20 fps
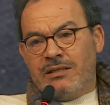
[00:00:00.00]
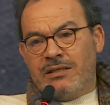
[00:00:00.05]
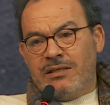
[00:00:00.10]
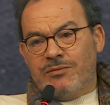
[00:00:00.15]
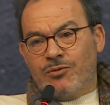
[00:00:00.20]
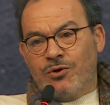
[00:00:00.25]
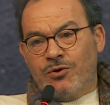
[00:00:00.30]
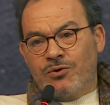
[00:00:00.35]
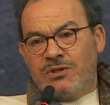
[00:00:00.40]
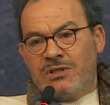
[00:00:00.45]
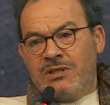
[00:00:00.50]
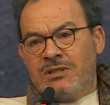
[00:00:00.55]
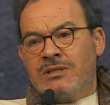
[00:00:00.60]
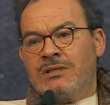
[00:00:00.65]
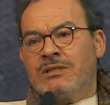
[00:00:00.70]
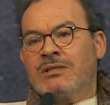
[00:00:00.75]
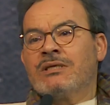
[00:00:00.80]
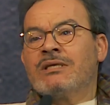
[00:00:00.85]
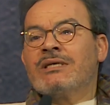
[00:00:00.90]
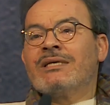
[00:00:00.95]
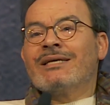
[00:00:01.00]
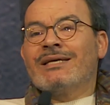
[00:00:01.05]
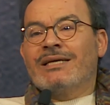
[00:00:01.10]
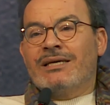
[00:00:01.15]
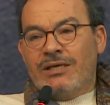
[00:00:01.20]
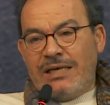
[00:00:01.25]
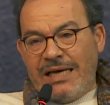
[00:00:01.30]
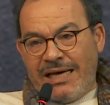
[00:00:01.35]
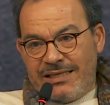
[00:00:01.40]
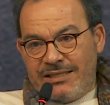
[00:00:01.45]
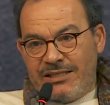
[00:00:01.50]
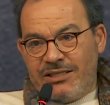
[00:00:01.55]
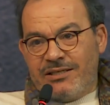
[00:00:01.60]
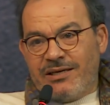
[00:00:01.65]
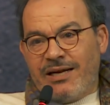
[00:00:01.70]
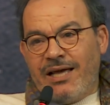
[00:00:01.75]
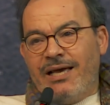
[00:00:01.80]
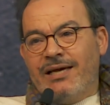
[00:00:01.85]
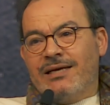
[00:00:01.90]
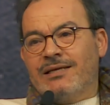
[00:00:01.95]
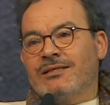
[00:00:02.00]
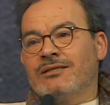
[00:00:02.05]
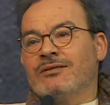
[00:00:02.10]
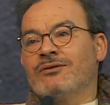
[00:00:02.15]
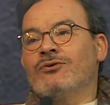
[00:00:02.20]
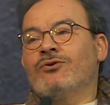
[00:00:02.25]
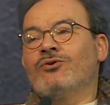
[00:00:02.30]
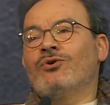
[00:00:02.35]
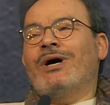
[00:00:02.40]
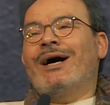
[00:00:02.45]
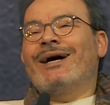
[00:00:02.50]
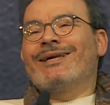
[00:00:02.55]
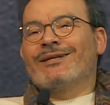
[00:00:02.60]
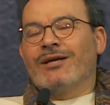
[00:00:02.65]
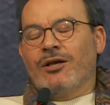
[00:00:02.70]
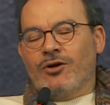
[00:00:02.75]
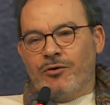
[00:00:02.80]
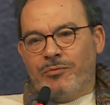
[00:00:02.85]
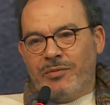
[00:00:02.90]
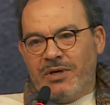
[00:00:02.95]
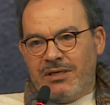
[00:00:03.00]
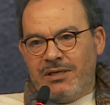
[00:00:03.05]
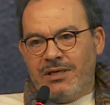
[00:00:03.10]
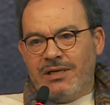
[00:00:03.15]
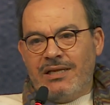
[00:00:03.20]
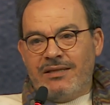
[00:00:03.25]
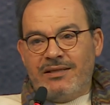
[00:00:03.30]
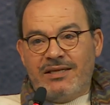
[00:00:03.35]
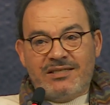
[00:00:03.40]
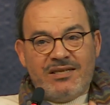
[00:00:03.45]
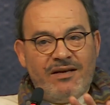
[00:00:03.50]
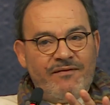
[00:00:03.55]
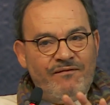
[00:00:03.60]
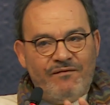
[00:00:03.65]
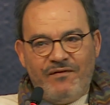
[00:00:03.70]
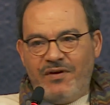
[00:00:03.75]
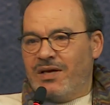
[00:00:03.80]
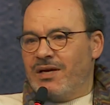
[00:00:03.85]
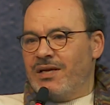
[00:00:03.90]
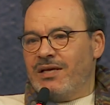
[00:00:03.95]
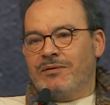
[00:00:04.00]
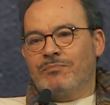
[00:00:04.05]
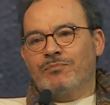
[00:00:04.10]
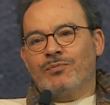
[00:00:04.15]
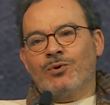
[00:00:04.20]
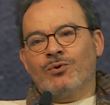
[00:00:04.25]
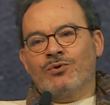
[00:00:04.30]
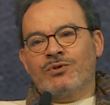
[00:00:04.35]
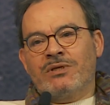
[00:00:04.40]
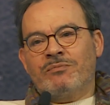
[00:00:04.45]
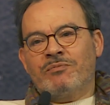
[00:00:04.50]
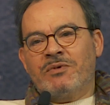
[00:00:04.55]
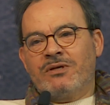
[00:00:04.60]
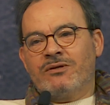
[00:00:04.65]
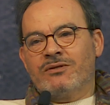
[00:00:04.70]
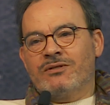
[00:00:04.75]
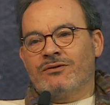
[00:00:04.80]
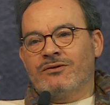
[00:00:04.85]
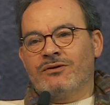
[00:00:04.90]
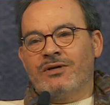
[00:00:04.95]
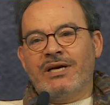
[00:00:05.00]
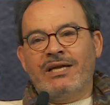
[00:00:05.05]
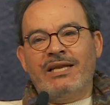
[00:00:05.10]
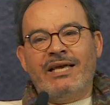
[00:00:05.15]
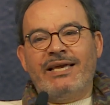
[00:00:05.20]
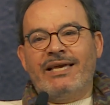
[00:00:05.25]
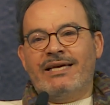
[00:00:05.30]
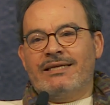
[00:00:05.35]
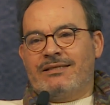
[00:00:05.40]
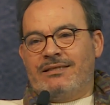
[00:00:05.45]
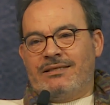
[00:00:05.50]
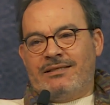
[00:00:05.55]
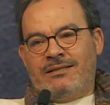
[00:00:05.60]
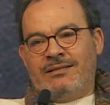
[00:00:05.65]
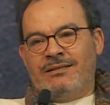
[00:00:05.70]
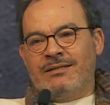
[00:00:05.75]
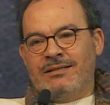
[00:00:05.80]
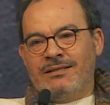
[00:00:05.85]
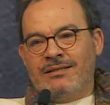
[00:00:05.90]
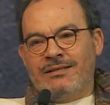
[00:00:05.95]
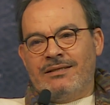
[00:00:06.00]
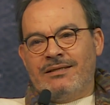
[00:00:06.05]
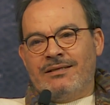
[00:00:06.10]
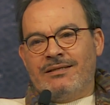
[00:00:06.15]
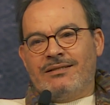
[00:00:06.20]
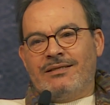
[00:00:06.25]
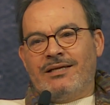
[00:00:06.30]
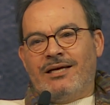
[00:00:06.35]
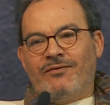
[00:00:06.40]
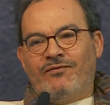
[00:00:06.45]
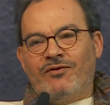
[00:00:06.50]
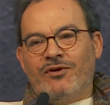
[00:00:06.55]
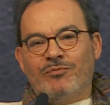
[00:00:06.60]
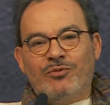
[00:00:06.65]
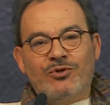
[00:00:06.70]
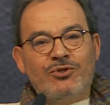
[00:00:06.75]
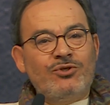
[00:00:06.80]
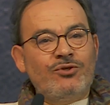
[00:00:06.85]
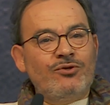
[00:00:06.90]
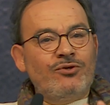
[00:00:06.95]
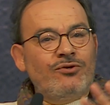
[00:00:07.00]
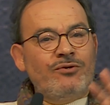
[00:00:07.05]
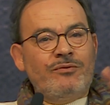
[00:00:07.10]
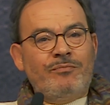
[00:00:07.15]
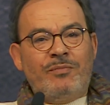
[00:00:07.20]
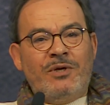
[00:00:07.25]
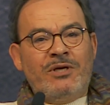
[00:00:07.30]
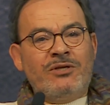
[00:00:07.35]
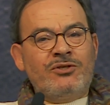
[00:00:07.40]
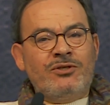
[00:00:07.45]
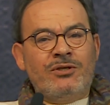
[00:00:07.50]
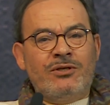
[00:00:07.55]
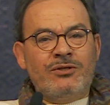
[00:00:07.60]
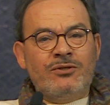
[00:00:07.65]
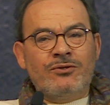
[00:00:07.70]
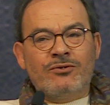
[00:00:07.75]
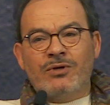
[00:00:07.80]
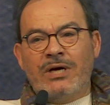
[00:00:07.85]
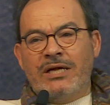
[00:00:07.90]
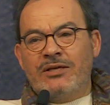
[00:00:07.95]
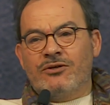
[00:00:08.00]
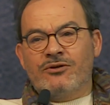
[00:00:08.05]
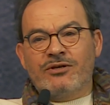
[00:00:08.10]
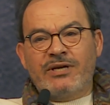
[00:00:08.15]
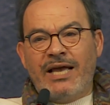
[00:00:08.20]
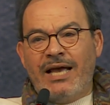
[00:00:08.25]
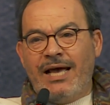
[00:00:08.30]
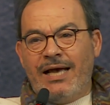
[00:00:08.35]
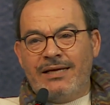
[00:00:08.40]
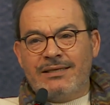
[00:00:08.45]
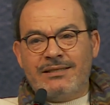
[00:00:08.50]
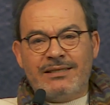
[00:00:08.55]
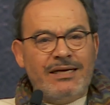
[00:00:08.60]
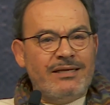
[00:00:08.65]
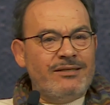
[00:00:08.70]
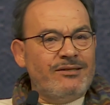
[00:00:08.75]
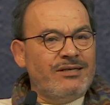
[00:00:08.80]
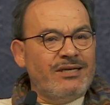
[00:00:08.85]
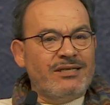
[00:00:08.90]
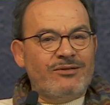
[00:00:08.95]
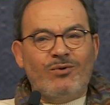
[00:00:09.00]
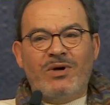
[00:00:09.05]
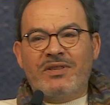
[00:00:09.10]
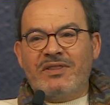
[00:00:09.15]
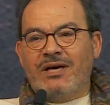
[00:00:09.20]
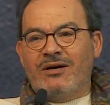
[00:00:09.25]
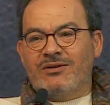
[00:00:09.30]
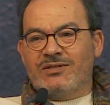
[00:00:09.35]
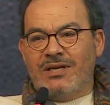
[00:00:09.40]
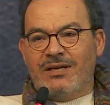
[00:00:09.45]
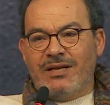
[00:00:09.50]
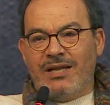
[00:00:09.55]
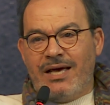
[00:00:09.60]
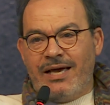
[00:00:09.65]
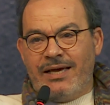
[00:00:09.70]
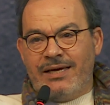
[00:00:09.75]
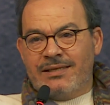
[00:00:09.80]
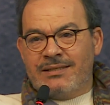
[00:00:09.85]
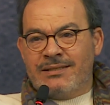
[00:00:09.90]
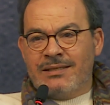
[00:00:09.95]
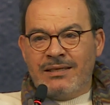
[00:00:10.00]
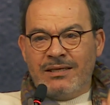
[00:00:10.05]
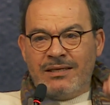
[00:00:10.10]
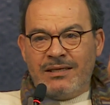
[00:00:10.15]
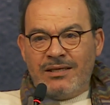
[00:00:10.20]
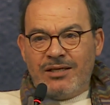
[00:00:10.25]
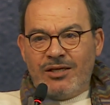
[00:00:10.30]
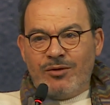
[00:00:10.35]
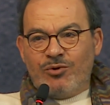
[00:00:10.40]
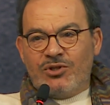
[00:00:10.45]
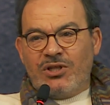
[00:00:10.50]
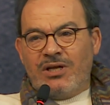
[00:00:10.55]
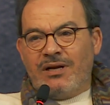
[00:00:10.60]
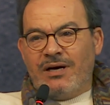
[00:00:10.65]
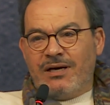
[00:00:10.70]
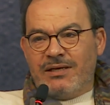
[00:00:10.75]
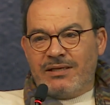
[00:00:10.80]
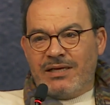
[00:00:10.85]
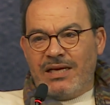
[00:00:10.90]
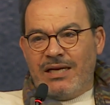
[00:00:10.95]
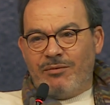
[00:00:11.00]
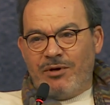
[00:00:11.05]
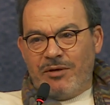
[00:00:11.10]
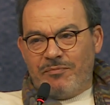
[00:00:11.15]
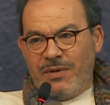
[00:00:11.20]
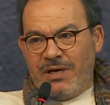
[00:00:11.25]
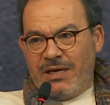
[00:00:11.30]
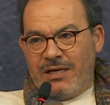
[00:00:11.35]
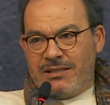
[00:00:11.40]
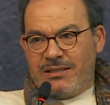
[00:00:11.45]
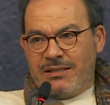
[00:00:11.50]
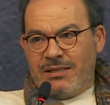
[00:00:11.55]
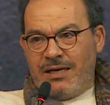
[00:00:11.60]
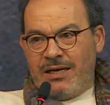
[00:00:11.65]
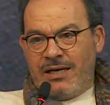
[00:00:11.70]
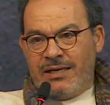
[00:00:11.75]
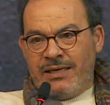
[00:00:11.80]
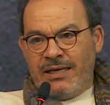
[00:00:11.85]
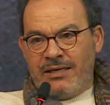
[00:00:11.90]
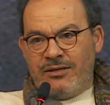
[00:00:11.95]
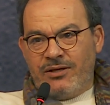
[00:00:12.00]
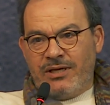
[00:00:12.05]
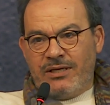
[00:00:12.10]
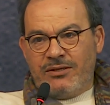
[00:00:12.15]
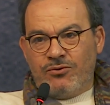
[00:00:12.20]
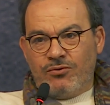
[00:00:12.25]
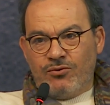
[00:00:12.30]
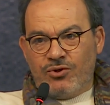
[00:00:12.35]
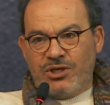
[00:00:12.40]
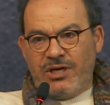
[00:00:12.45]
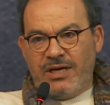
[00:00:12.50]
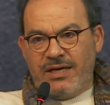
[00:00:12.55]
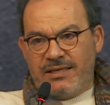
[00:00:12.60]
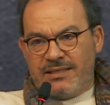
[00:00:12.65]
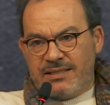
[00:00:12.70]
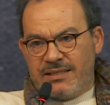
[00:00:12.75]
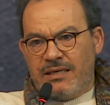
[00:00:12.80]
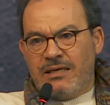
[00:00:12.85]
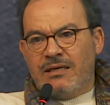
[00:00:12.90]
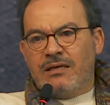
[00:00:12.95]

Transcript: demoted and deranked or unrecommended, and these are very important because you're not going to get stuff. You put your picture, you and your cat, and you get 1,000 likes. You put an article about Palestine, and you get 2 shares.